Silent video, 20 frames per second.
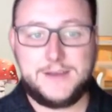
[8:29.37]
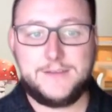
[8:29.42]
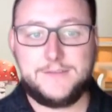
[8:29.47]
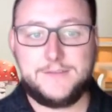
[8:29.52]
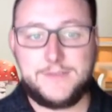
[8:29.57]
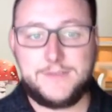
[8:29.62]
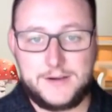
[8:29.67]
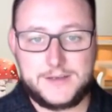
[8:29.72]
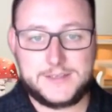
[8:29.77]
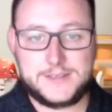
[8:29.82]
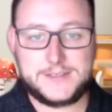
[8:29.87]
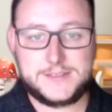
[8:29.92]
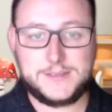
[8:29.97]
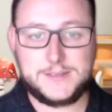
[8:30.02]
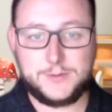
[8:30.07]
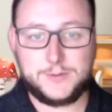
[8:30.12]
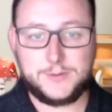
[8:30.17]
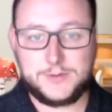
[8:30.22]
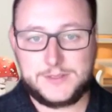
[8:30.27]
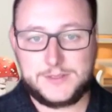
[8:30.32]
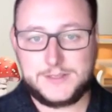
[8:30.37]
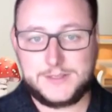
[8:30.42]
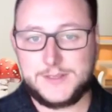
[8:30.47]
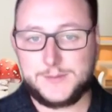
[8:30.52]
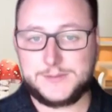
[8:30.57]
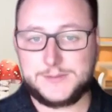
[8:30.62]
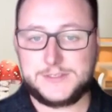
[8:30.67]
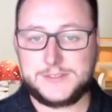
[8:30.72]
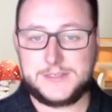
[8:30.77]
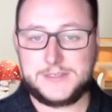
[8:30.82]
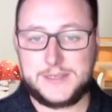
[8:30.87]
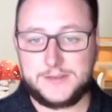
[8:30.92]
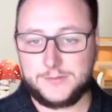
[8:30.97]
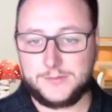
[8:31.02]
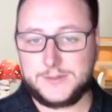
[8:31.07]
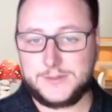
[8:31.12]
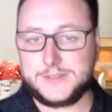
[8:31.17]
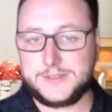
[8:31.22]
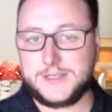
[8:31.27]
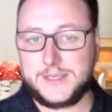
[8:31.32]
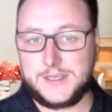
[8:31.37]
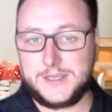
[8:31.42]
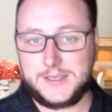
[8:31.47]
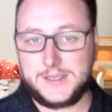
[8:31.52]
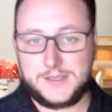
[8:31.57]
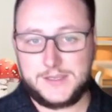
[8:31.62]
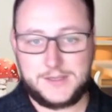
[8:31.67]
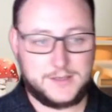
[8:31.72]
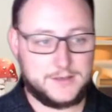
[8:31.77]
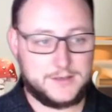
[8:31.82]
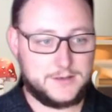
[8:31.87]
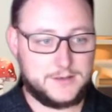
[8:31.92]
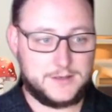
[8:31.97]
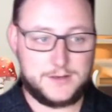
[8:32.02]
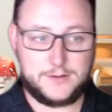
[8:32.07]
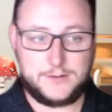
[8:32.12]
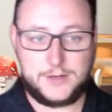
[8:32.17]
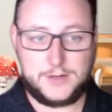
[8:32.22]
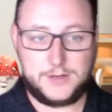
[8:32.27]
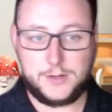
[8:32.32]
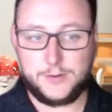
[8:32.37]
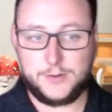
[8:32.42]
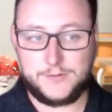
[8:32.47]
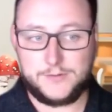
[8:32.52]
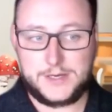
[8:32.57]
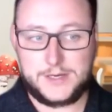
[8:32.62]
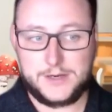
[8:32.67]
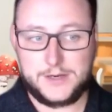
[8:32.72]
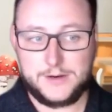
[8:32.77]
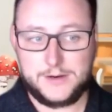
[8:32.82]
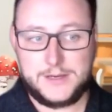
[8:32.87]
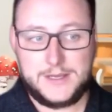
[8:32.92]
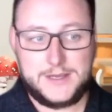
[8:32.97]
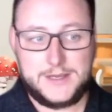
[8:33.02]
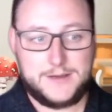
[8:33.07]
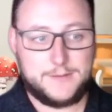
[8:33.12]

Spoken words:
Very similar to these ups and downs we see, year over year.